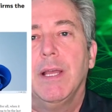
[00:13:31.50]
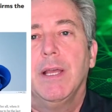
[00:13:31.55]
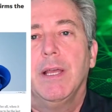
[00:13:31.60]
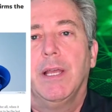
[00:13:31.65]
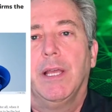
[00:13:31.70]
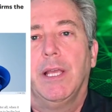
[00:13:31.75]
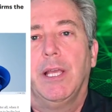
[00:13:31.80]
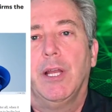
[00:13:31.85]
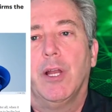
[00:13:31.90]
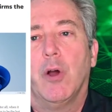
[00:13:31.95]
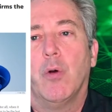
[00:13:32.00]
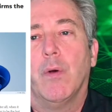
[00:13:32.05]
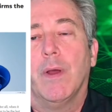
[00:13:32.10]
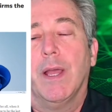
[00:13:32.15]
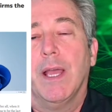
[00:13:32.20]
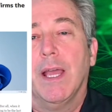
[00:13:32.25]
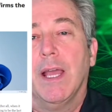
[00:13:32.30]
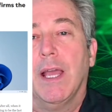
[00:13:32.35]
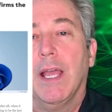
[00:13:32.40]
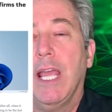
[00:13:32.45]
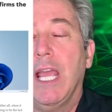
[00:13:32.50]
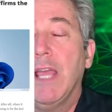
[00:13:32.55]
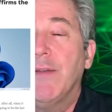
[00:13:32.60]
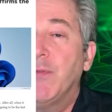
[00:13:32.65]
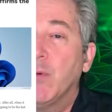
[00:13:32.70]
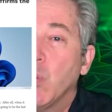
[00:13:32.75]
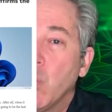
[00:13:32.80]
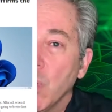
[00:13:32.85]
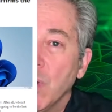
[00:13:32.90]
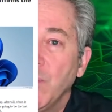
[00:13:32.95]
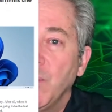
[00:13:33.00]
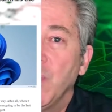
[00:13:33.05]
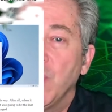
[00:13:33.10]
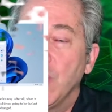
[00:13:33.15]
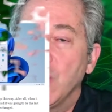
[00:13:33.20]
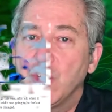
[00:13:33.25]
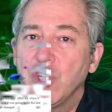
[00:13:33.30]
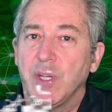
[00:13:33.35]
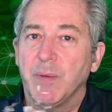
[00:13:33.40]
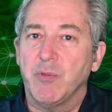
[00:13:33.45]
If it weren't for the
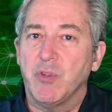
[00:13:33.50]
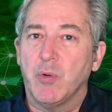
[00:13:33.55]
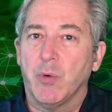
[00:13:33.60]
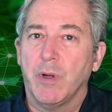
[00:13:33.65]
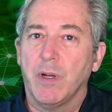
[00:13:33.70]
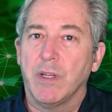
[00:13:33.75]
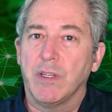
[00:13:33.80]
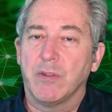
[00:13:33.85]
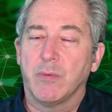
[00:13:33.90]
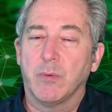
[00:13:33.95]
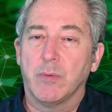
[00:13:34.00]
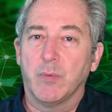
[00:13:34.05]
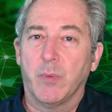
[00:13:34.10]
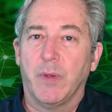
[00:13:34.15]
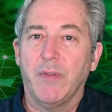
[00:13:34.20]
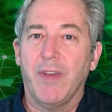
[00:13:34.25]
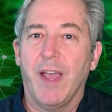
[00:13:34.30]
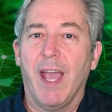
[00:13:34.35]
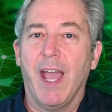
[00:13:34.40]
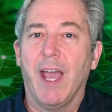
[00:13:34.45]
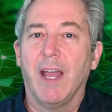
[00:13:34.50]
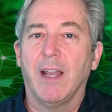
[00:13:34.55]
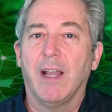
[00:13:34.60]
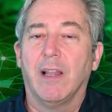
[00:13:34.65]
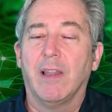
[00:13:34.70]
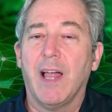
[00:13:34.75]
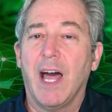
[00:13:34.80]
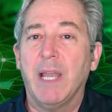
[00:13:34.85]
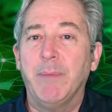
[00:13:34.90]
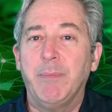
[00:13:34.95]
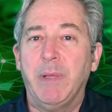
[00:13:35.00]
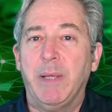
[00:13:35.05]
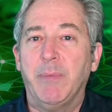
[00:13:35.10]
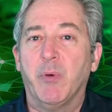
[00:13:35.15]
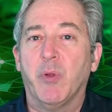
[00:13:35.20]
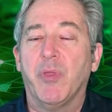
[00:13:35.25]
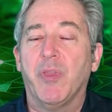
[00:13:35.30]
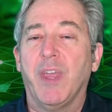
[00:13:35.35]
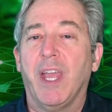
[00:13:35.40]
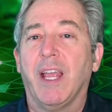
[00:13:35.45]
chip shortages we've had, a lot of people
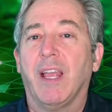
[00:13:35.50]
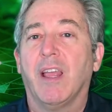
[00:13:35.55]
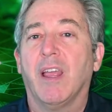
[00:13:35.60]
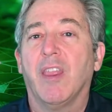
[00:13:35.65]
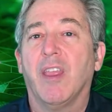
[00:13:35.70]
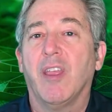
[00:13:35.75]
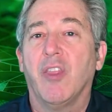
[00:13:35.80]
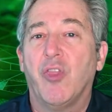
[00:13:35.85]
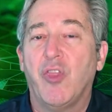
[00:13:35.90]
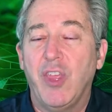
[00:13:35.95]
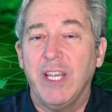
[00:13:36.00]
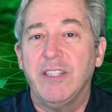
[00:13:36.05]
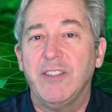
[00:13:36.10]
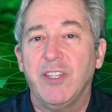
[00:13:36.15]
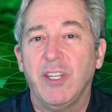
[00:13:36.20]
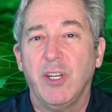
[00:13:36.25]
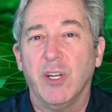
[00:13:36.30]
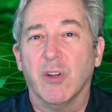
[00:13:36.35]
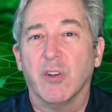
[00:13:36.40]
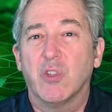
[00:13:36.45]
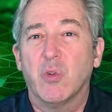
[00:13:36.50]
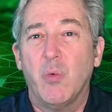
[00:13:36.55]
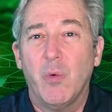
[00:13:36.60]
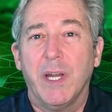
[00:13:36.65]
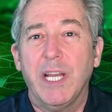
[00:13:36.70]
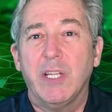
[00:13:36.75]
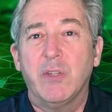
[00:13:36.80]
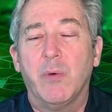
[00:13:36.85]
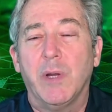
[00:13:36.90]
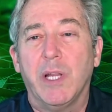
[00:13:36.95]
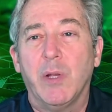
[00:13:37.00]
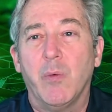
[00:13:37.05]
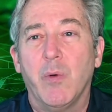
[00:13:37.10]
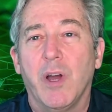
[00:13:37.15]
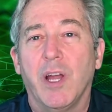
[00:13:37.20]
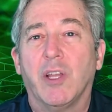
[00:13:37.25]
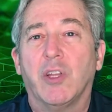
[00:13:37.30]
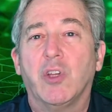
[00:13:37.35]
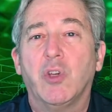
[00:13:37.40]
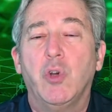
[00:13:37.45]
think this year,
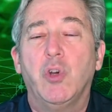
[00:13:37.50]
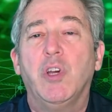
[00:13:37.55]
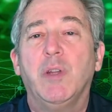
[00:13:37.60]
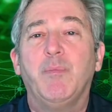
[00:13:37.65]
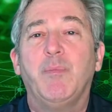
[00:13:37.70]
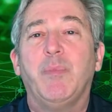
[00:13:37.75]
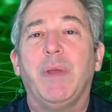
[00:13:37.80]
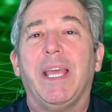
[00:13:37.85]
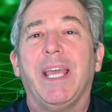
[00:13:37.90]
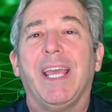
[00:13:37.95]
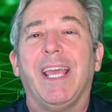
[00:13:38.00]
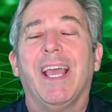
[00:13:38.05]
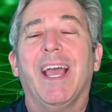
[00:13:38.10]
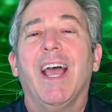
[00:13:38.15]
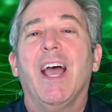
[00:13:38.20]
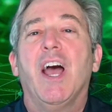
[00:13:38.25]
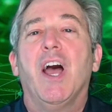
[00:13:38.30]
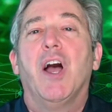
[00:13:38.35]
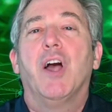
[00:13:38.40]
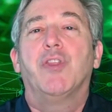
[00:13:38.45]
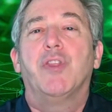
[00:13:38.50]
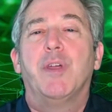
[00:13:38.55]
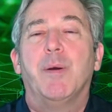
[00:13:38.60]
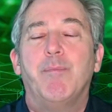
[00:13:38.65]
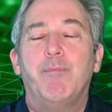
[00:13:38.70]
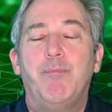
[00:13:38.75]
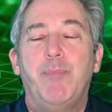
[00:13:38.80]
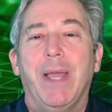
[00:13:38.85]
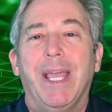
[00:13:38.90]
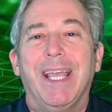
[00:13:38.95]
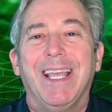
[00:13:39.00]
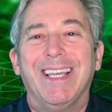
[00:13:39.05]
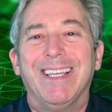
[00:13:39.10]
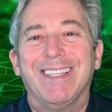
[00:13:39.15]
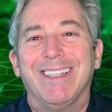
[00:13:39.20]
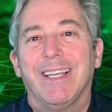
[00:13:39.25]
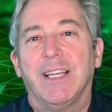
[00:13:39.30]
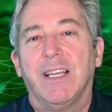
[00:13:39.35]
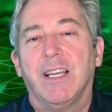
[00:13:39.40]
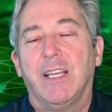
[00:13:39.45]
2021, could be the
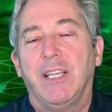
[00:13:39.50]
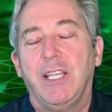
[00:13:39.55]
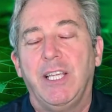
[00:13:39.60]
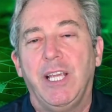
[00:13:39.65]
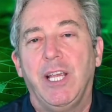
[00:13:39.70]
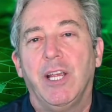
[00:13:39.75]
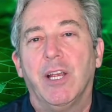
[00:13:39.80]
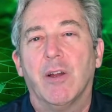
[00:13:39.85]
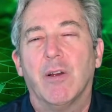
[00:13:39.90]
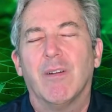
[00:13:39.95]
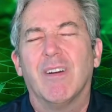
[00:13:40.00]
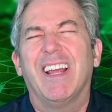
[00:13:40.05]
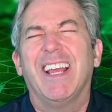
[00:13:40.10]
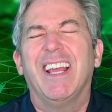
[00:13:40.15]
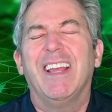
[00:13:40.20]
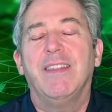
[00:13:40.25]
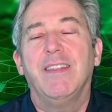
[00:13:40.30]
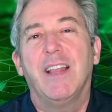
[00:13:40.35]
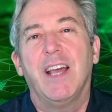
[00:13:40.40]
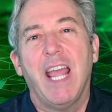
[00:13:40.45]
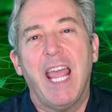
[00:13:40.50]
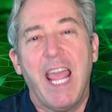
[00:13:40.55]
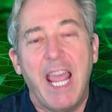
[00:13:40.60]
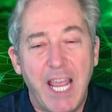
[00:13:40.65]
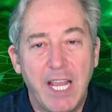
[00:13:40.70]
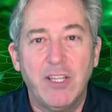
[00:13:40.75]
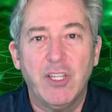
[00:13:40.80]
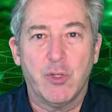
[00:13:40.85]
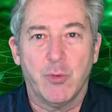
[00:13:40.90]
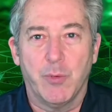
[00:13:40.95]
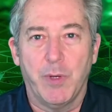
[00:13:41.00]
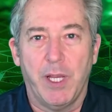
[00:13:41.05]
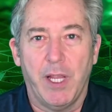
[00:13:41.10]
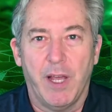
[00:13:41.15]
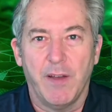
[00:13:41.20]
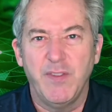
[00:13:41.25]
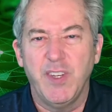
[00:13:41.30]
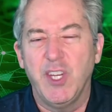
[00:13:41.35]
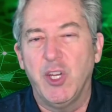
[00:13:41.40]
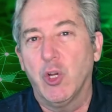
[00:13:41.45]
biggest year in the history
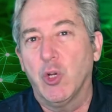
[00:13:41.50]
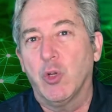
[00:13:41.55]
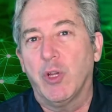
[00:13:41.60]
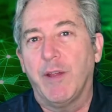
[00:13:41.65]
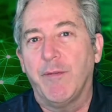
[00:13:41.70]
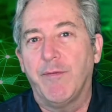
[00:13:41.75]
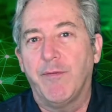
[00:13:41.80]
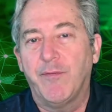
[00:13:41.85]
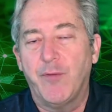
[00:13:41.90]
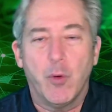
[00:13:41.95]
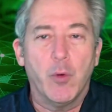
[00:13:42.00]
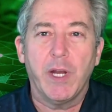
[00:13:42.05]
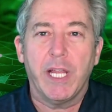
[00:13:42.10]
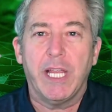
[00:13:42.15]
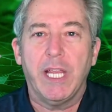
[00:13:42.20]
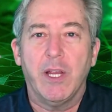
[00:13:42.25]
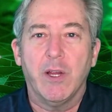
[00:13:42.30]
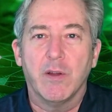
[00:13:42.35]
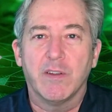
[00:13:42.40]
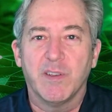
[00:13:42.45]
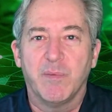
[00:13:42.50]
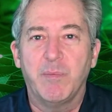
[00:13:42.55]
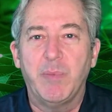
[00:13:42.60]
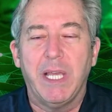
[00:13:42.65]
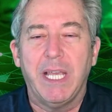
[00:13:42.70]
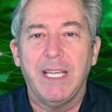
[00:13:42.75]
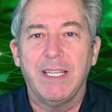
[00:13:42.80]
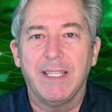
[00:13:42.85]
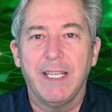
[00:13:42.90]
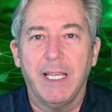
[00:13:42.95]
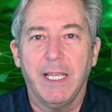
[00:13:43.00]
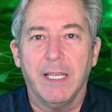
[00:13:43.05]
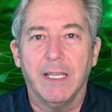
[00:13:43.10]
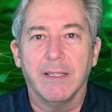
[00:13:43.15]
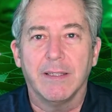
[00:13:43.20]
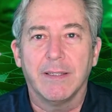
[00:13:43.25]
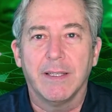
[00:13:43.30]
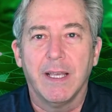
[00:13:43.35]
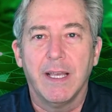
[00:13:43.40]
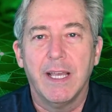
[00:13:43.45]
of nearly 40 years of
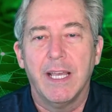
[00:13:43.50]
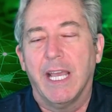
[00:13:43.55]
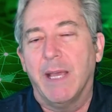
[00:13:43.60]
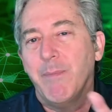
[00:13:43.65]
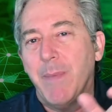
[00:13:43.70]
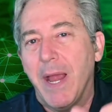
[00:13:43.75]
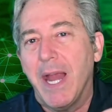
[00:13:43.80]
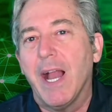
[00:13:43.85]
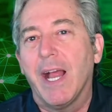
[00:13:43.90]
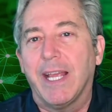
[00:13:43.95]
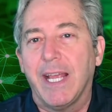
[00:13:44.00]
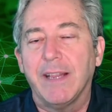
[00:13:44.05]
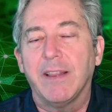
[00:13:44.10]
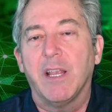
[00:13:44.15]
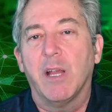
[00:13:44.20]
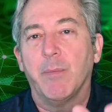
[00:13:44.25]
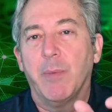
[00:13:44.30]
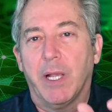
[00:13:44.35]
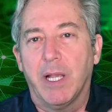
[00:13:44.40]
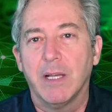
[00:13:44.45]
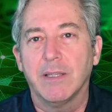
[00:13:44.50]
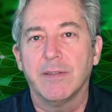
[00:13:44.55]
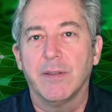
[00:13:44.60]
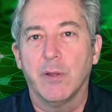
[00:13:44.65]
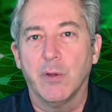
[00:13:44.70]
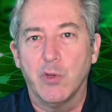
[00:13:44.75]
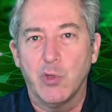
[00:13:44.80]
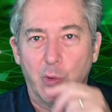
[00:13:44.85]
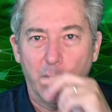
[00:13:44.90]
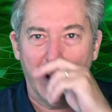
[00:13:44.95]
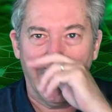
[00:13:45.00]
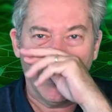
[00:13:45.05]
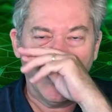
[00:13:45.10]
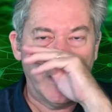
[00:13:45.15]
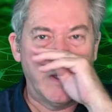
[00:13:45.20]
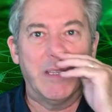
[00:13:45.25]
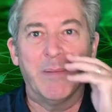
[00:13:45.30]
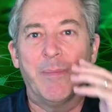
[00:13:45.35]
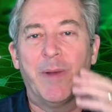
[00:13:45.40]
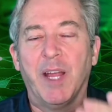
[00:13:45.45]
PCs. It may not get there because of those
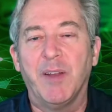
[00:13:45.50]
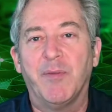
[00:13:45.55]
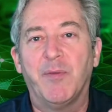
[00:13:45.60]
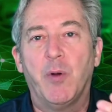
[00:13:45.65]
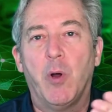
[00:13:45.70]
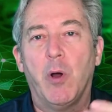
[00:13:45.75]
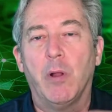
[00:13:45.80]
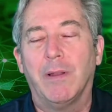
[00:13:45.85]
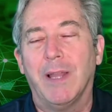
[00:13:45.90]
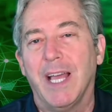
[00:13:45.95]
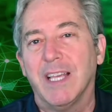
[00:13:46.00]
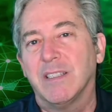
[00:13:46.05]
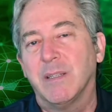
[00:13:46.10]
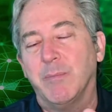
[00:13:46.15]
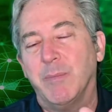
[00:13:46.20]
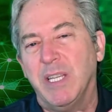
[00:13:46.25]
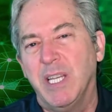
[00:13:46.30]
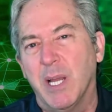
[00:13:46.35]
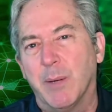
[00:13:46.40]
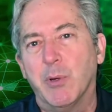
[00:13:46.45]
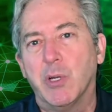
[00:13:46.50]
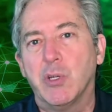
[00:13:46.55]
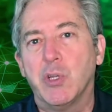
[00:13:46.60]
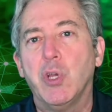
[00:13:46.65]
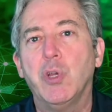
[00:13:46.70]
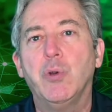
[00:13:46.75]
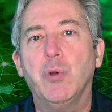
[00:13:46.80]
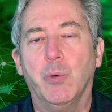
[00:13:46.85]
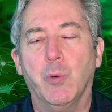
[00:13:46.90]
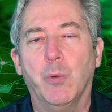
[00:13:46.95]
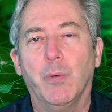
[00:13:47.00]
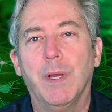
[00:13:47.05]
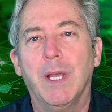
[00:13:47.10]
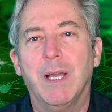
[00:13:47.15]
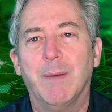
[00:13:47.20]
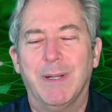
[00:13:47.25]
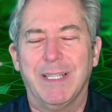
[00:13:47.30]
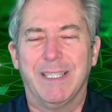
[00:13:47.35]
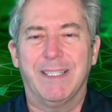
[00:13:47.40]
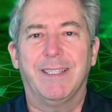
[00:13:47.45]
shortages. It might fall less and be number 2,
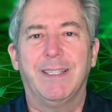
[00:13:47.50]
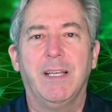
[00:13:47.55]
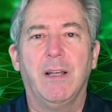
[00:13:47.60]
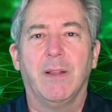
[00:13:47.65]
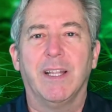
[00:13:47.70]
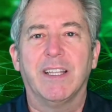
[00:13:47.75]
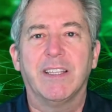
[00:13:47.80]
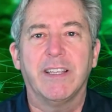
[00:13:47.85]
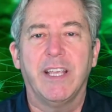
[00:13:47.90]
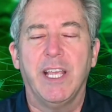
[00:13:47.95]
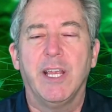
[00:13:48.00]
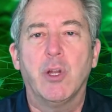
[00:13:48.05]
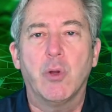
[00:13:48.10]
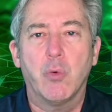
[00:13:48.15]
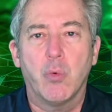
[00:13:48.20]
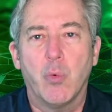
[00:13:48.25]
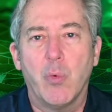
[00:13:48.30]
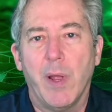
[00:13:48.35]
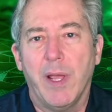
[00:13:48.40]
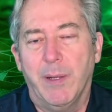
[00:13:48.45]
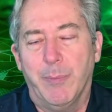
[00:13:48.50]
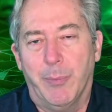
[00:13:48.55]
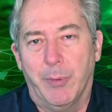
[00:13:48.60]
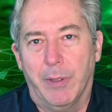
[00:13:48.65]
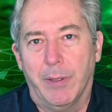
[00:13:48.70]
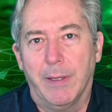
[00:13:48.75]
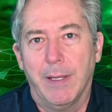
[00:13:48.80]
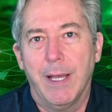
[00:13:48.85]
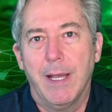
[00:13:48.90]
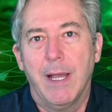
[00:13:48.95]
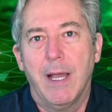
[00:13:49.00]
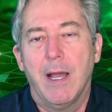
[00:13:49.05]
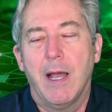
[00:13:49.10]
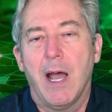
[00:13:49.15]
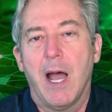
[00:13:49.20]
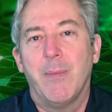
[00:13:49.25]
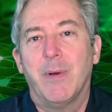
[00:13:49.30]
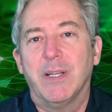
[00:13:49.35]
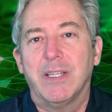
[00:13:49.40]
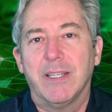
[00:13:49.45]
but still, it's incredible
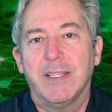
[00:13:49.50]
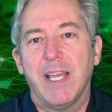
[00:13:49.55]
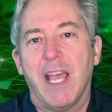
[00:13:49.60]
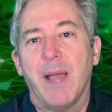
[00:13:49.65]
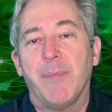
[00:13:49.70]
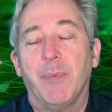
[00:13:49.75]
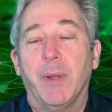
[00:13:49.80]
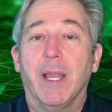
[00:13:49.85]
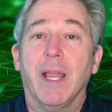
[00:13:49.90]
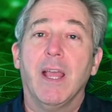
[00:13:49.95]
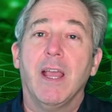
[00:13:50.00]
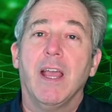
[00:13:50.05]
how much has happened.